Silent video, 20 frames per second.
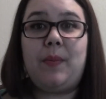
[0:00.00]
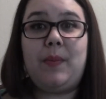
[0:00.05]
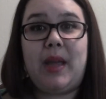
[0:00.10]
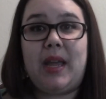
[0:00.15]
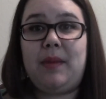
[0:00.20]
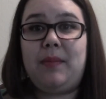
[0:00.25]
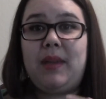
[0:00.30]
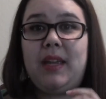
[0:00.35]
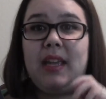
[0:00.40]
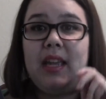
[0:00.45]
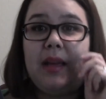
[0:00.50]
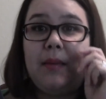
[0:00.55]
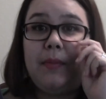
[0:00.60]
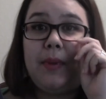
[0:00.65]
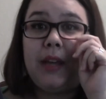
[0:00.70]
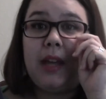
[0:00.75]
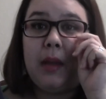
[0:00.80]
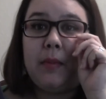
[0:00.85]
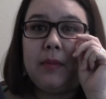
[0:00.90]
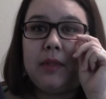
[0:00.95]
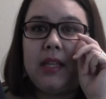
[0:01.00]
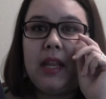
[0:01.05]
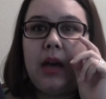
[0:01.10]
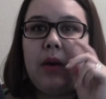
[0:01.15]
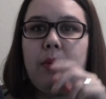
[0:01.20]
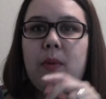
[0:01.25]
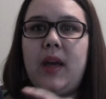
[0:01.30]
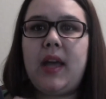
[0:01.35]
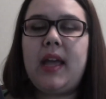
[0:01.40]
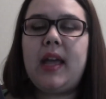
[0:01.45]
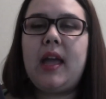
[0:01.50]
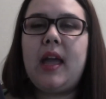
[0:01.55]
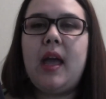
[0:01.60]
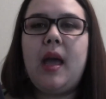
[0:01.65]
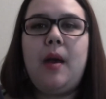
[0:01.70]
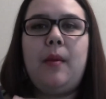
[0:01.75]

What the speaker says: maybe it becomes that way,